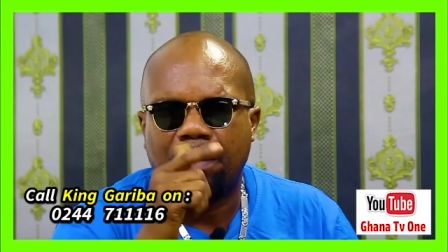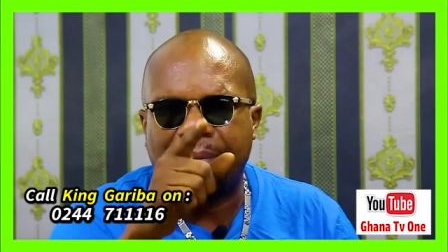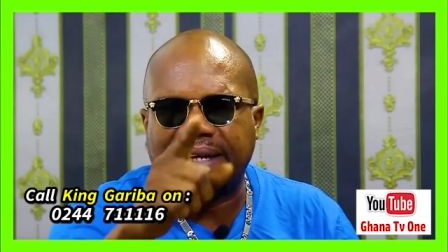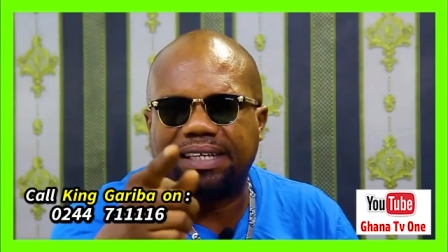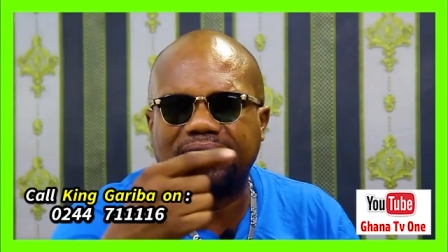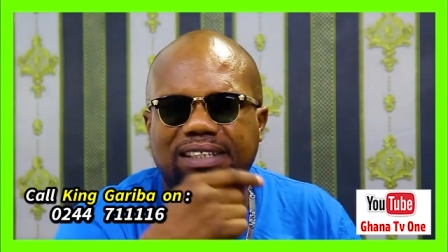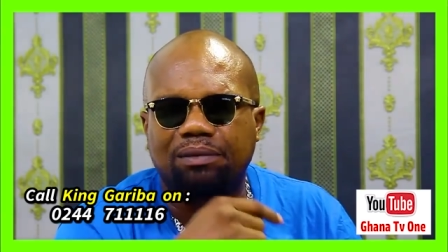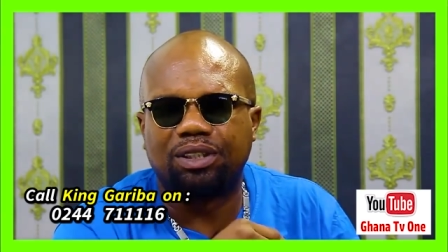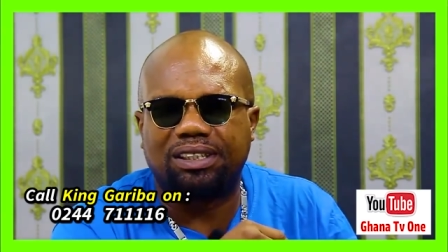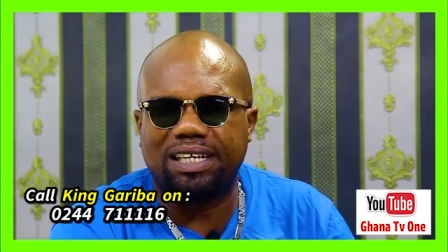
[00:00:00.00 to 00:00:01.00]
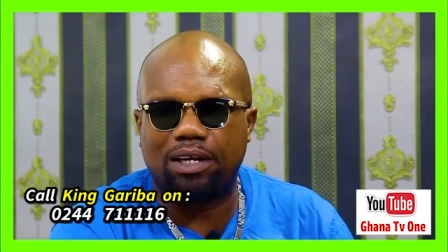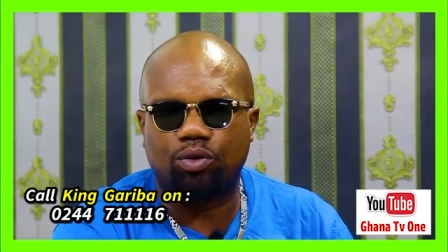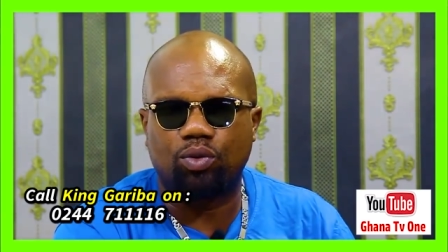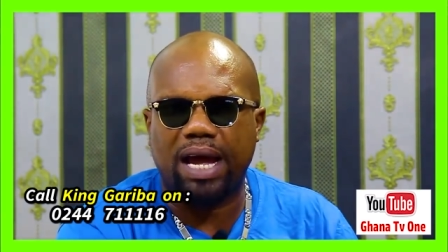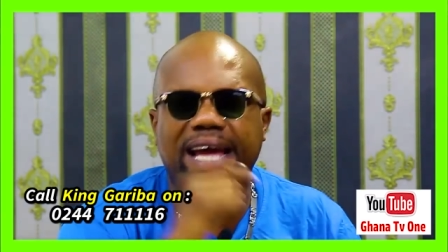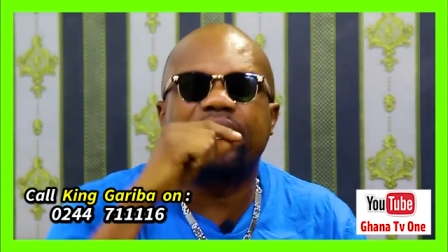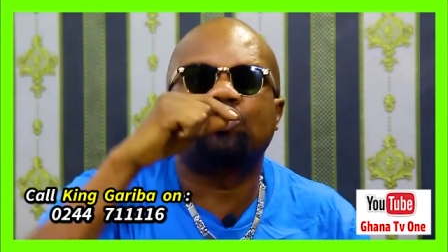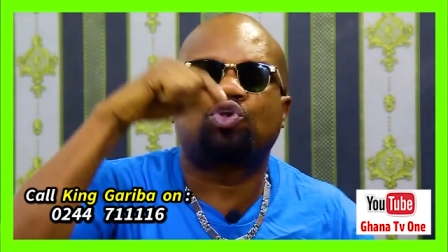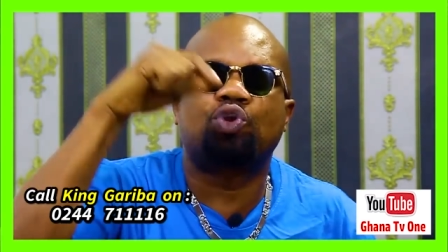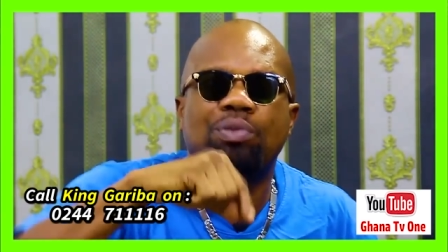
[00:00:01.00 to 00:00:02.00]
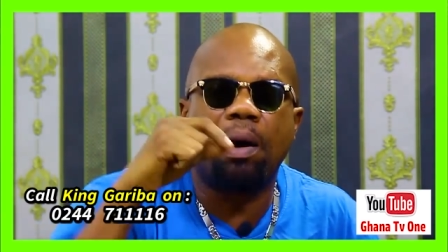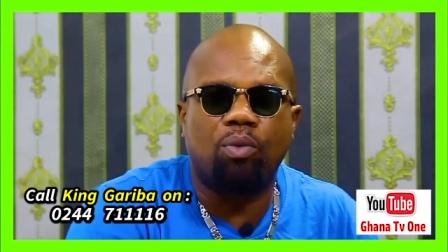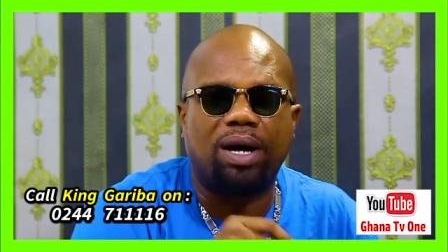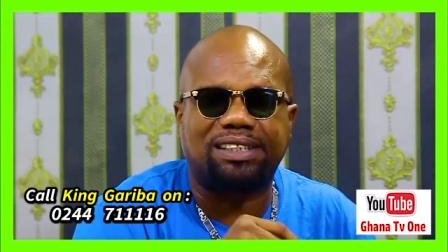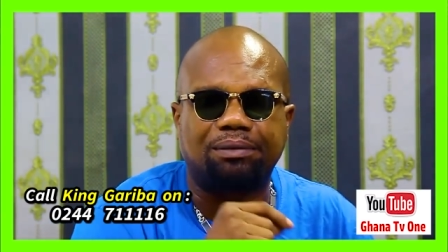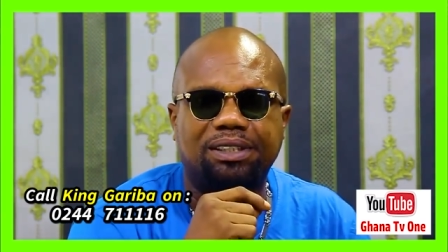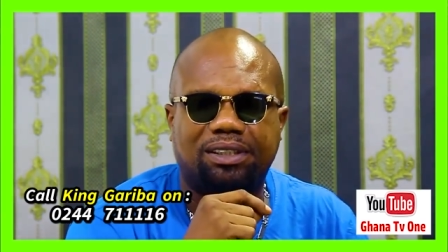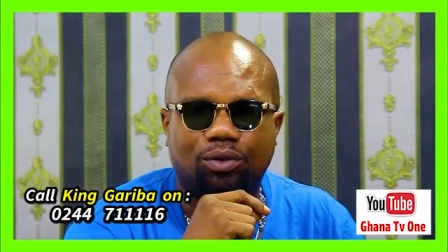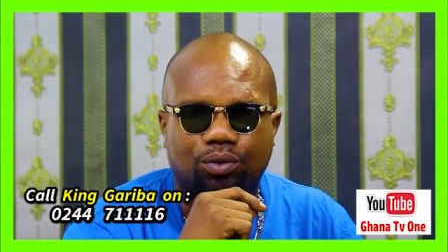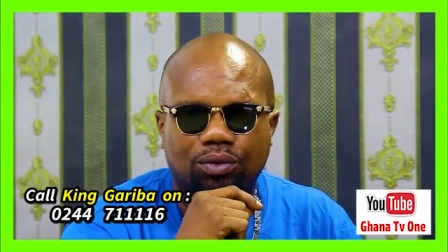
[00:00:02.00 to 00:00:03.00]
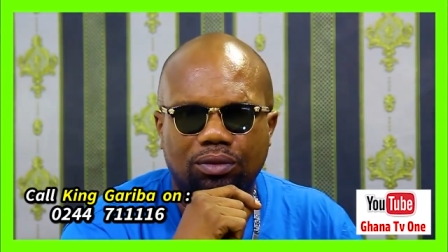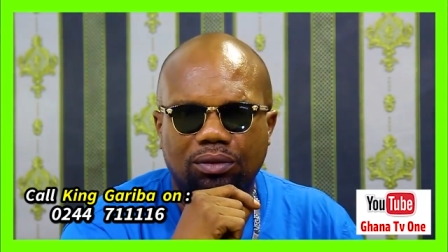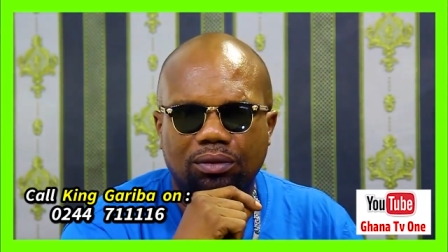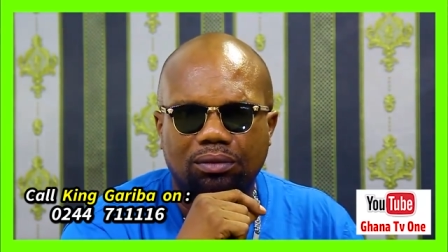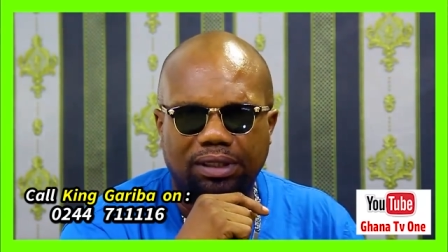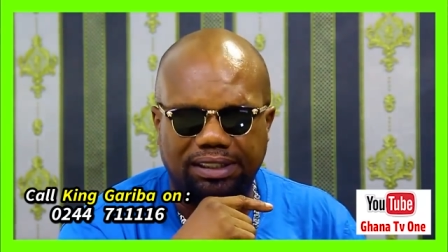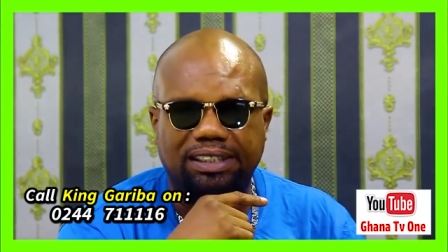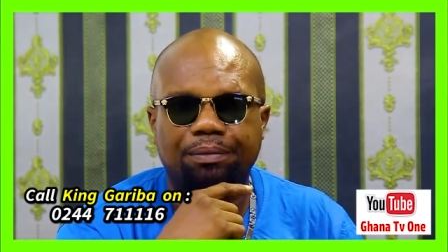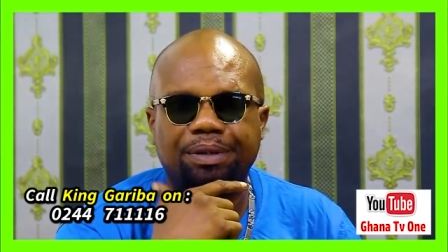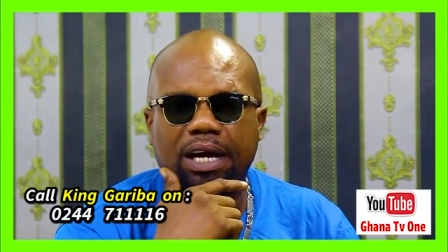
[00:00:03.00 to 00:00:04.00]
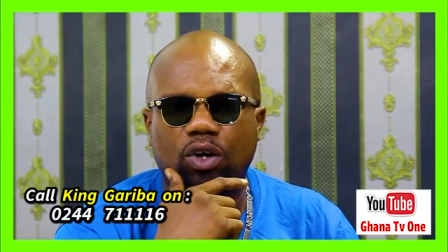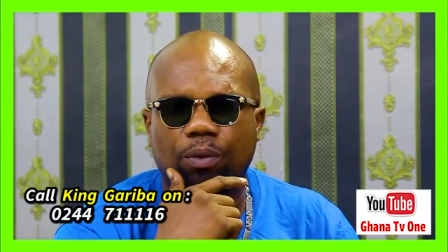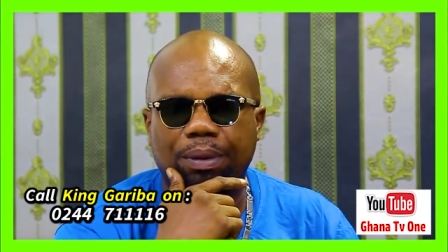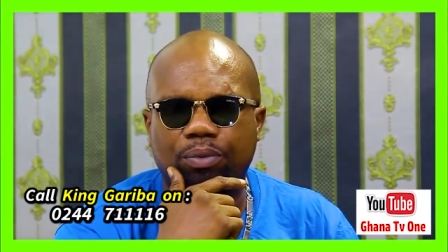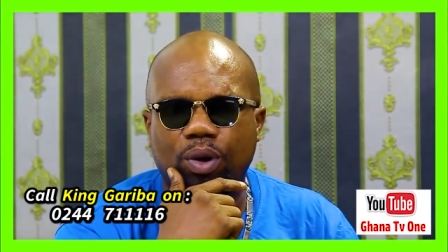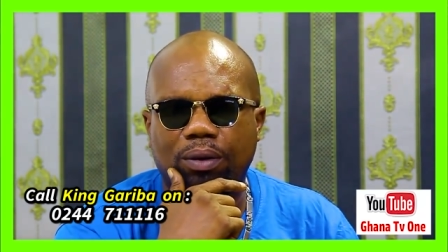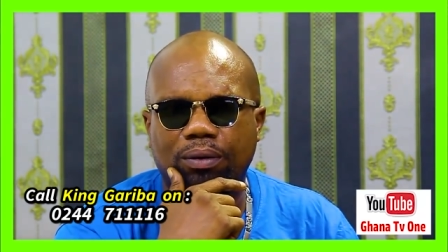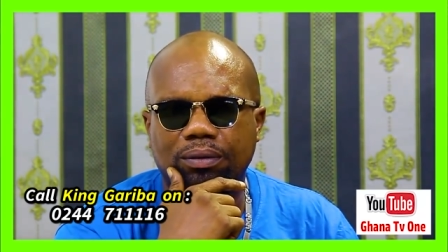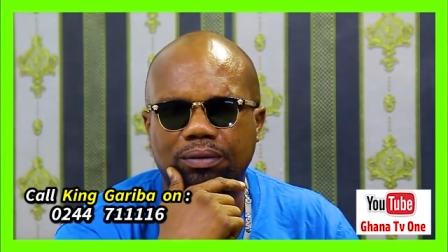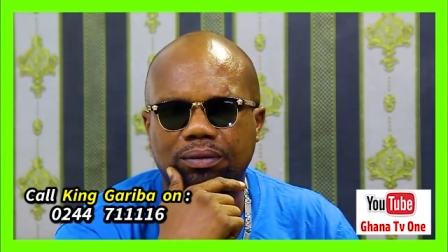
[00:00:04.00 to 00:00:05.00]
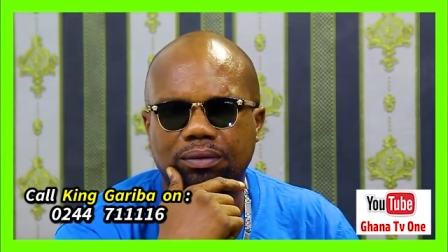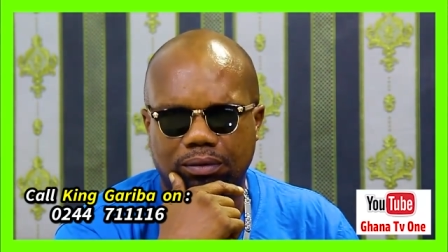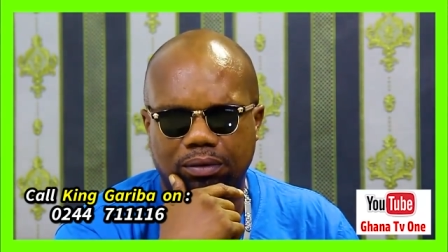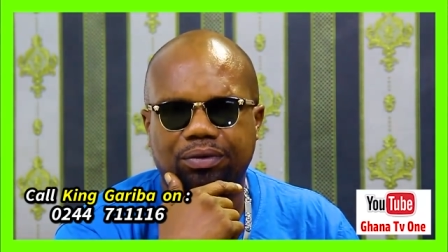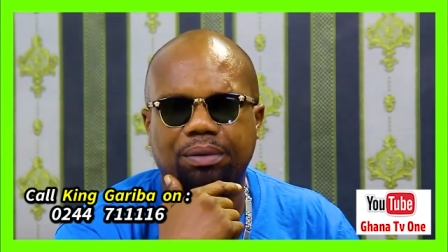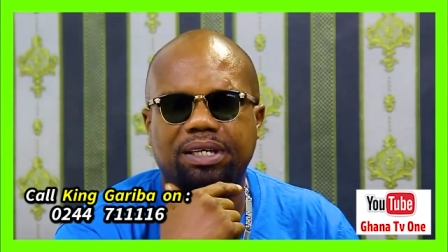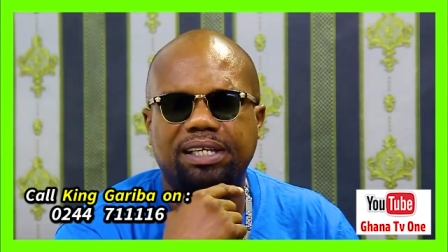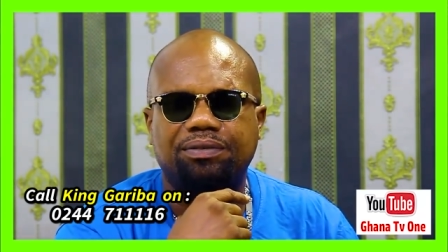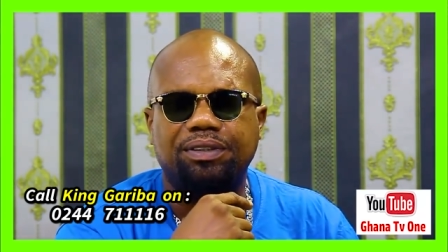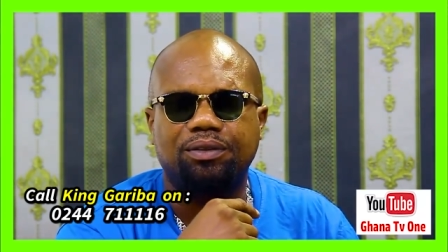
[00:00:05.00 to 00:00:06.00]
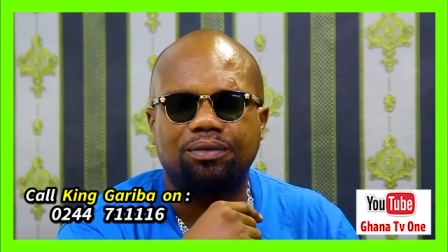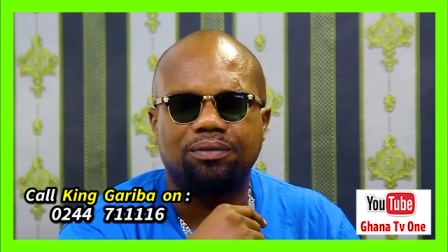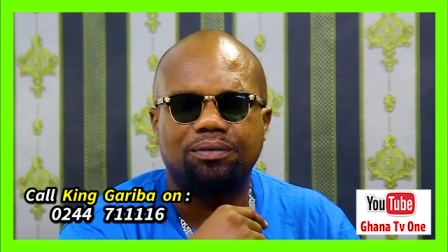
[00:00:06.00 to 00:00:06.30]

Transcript: Ba chechemu tie no. Eye suma mu asemti no. De tie bia no obeboa. Next video.